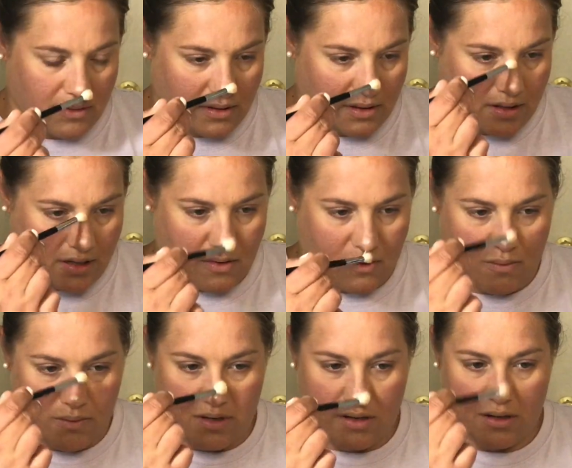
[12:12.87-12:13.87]
and
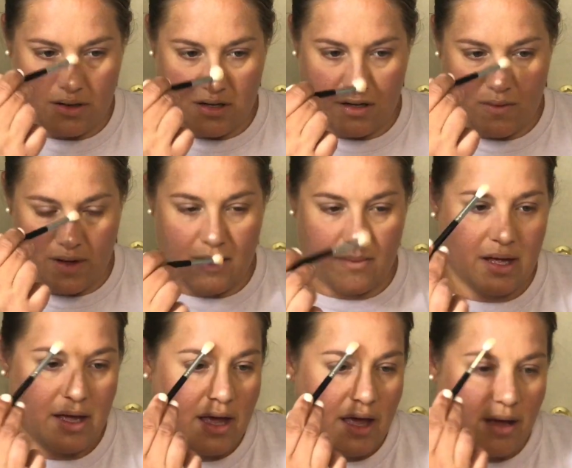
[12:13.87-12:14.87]
go up.
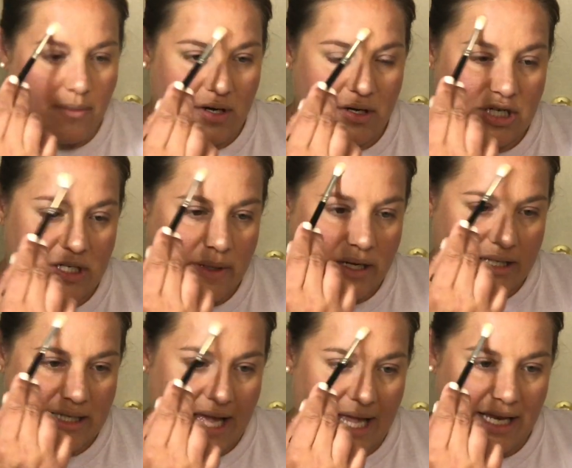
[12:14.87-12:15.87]
I'm gonna just put a
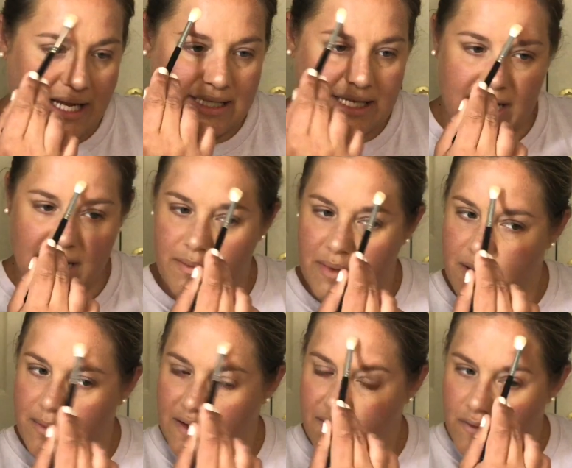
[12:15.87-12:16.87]
tiny bit on
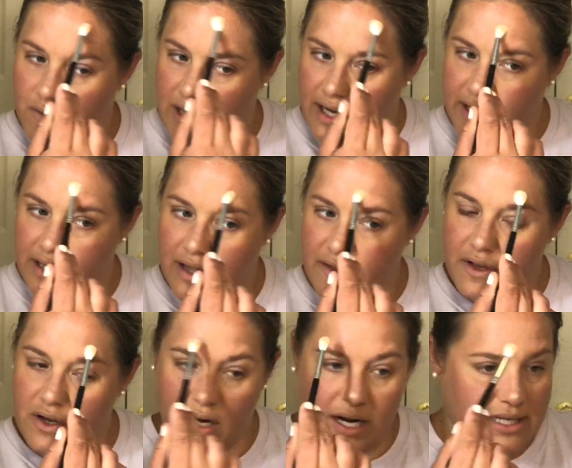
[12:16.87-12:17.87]
my forehead,
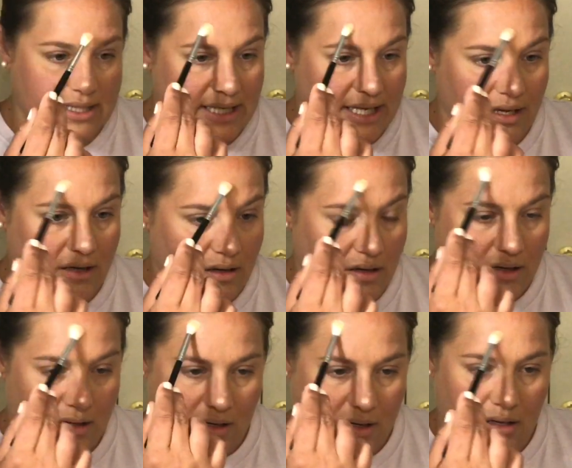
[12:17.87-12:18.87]
nothing crazy,
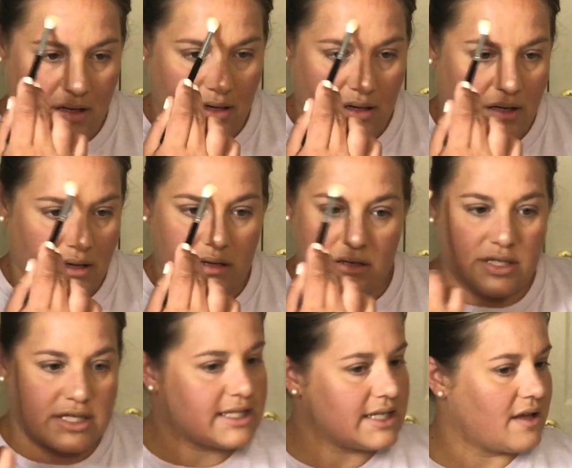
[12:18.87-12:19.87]

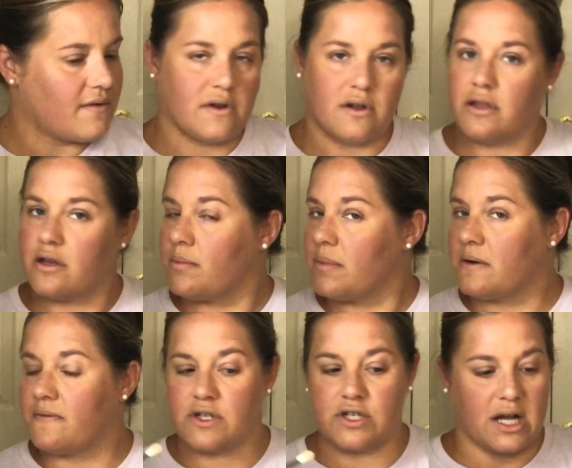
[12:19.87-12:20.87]
just to give it a little bit
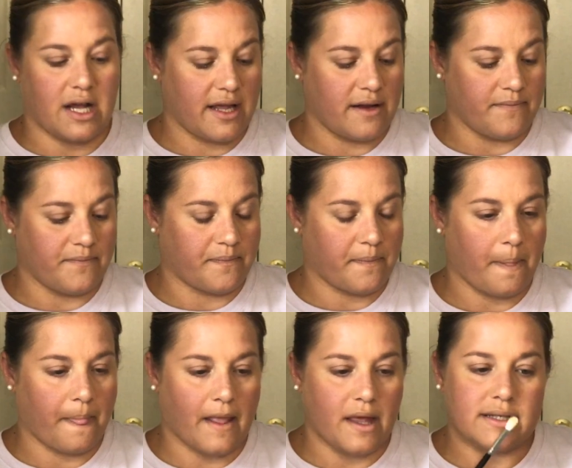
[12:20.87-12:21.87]
of a shine.
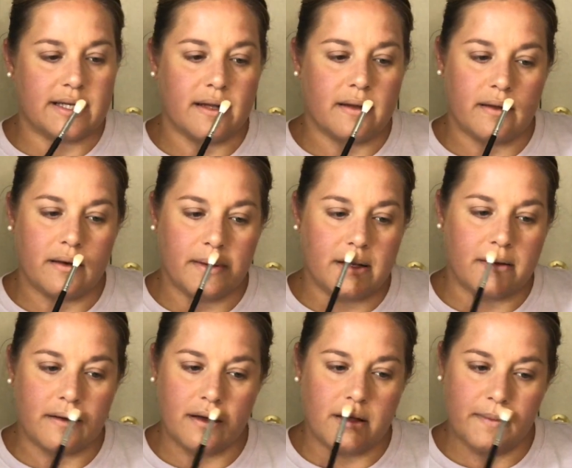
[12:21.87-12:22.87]
Take a little bit on
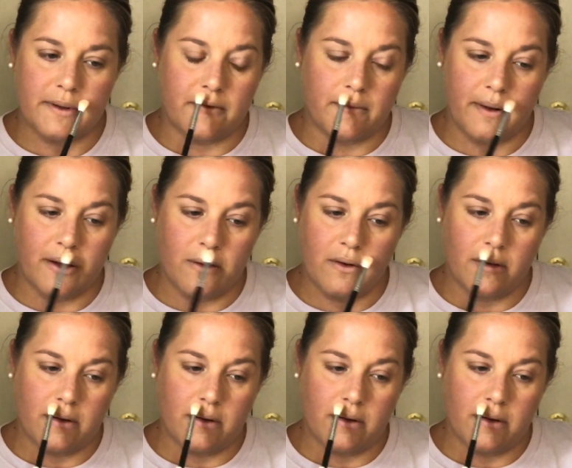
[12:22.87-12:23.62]
the Cupid's bow.